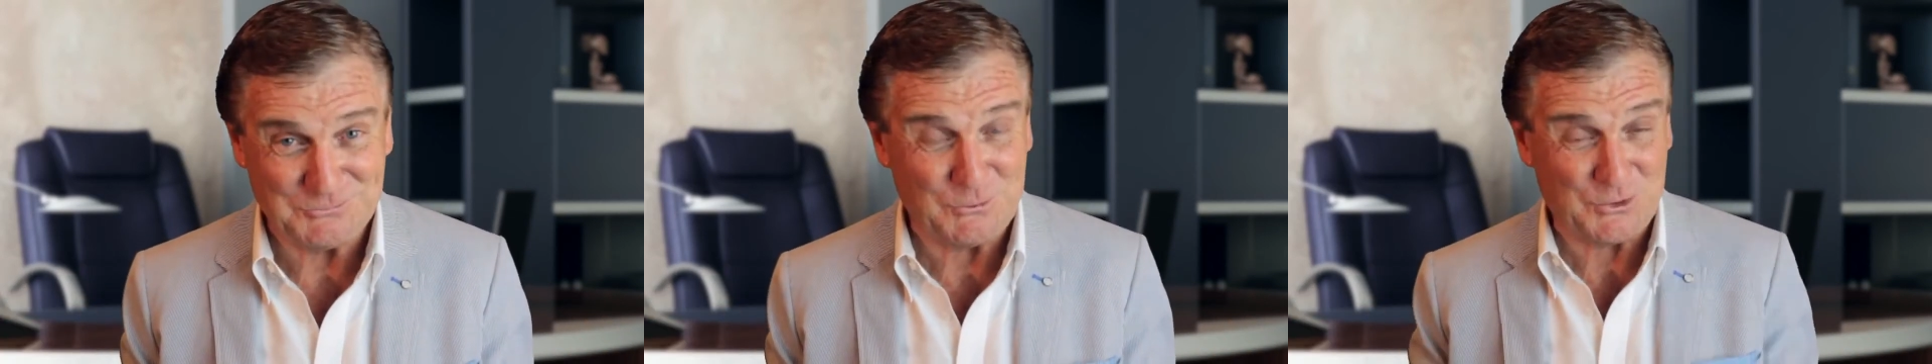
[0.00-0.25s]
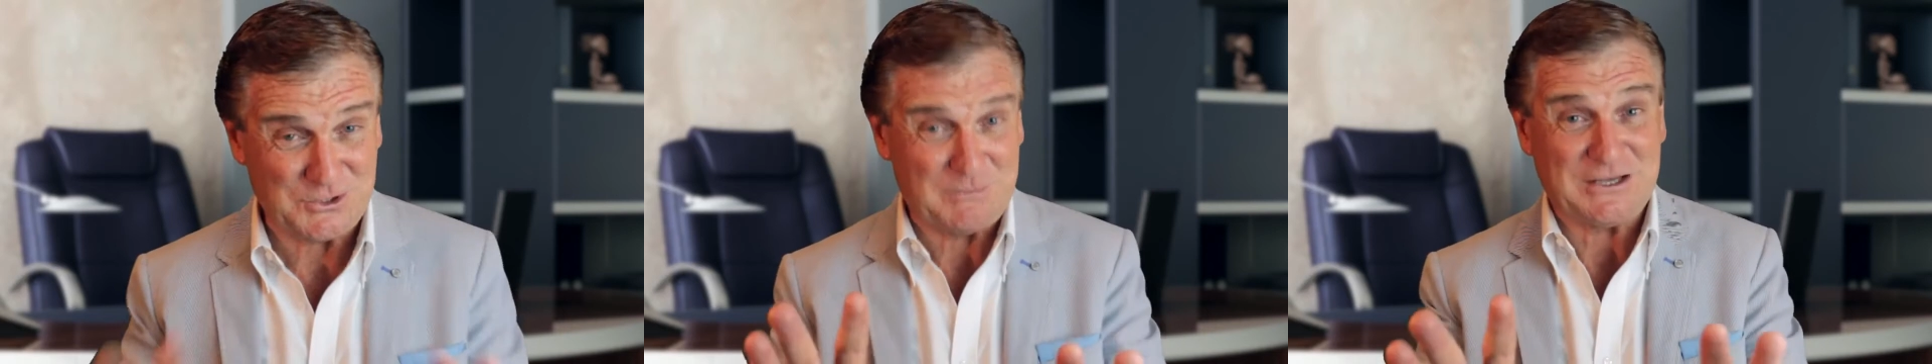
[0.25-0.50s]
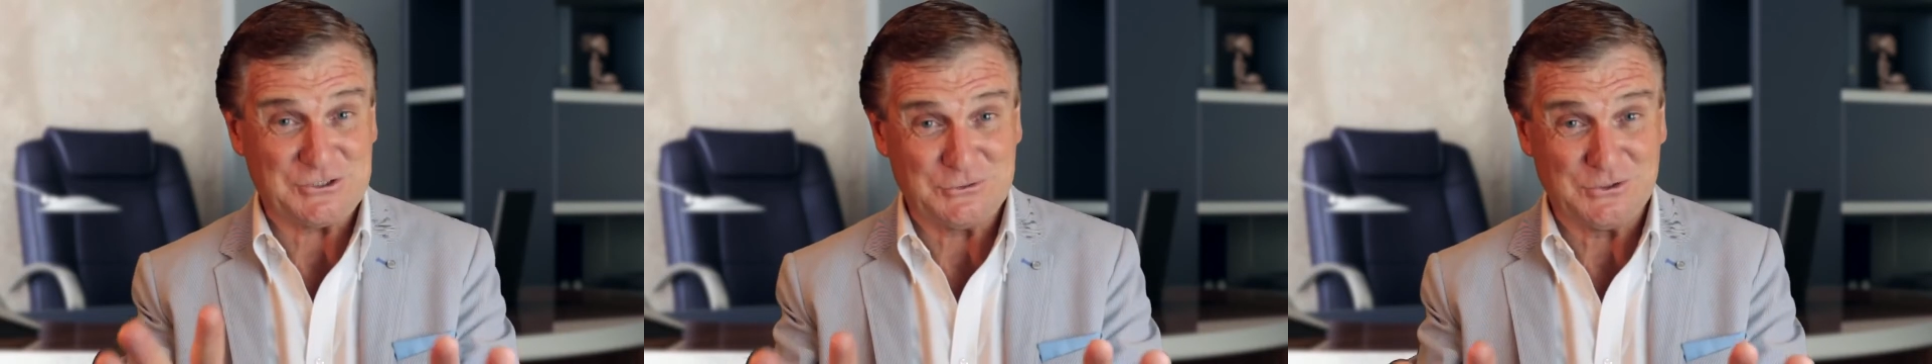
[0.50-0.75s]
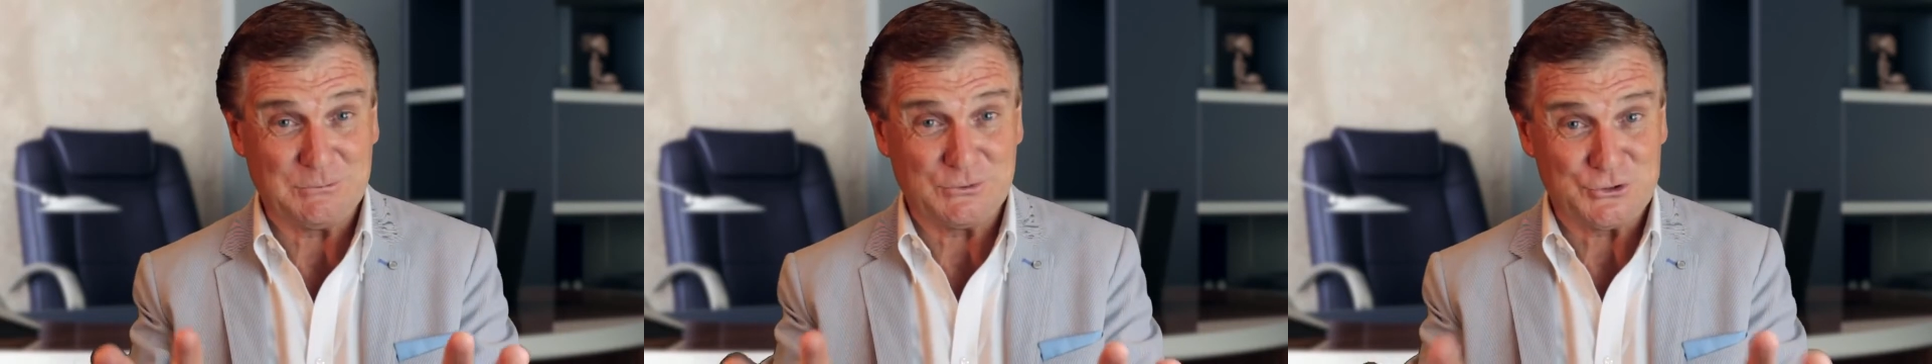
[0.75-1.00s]
and we wanted to make
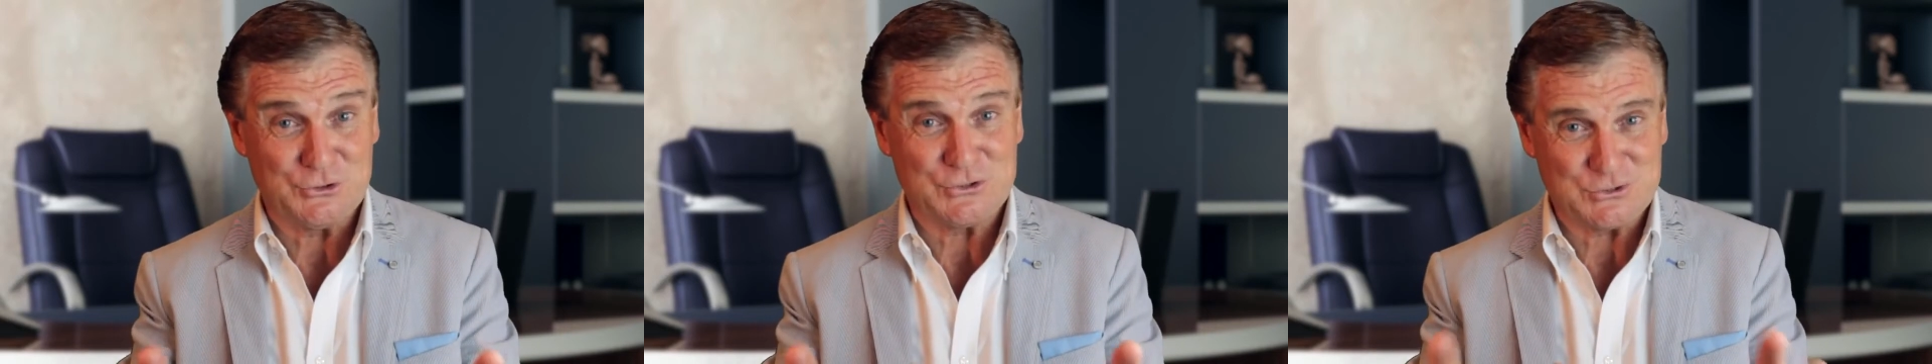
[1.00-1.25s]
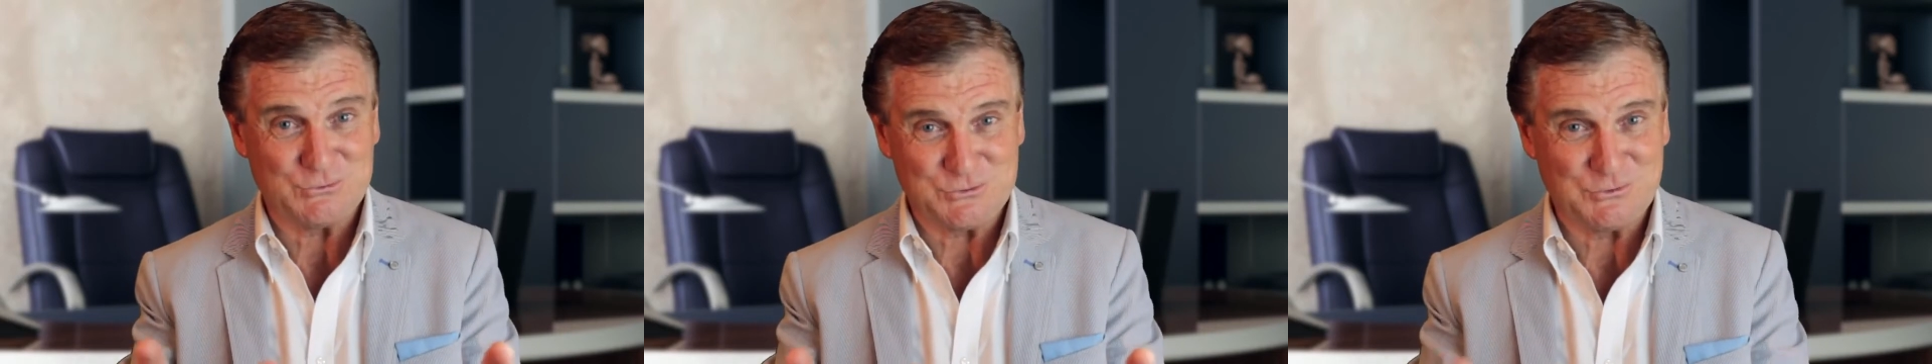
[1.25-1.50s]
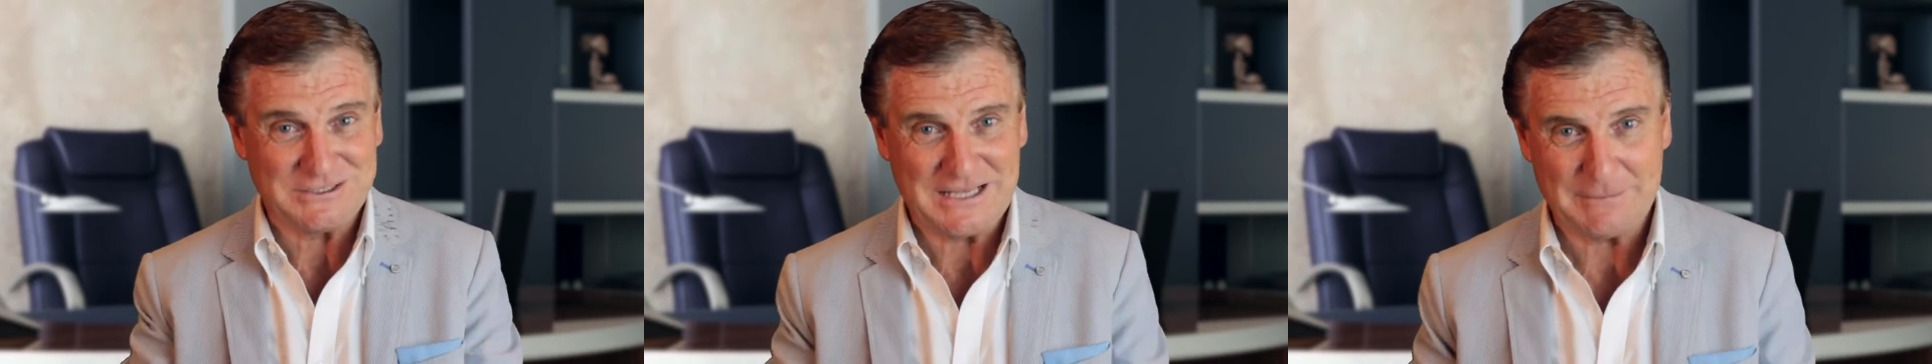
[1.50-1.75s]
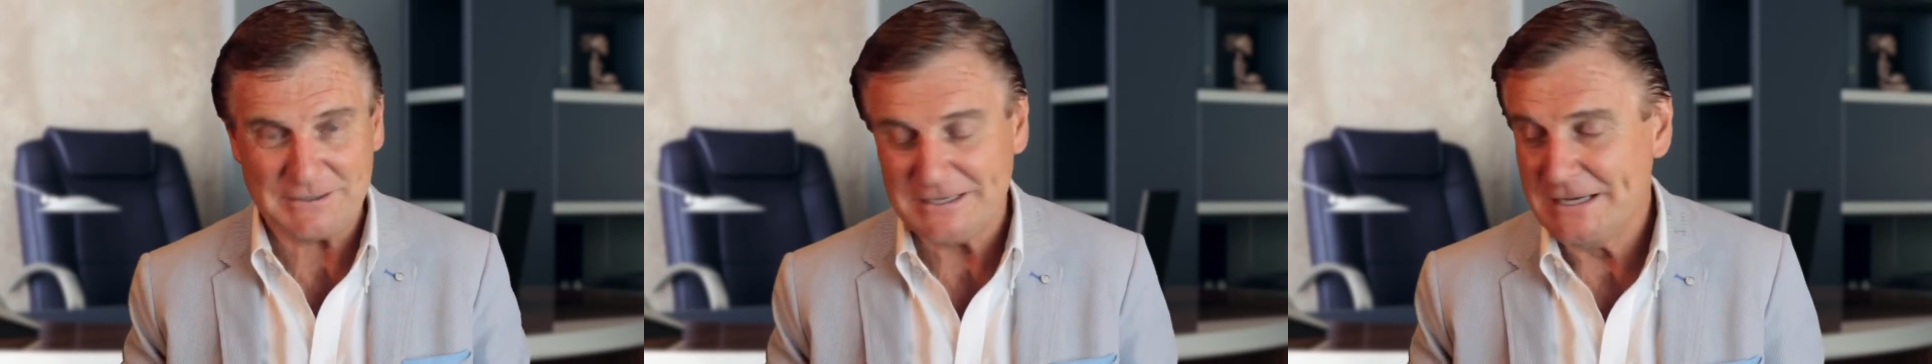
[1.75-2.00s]
sure the producer was really
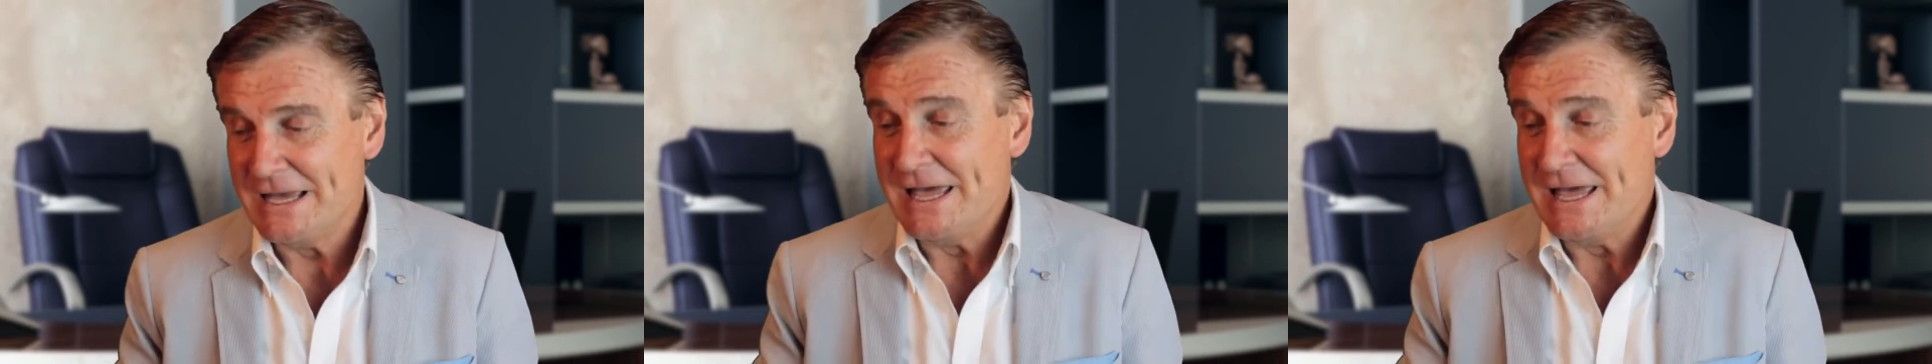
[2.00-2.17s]
happy.